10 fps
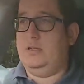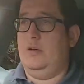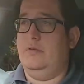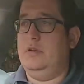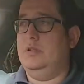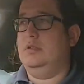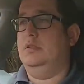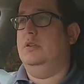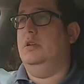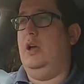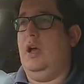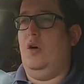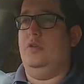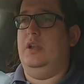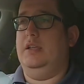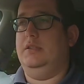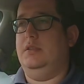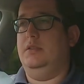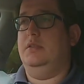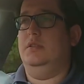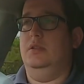coverings on lessons,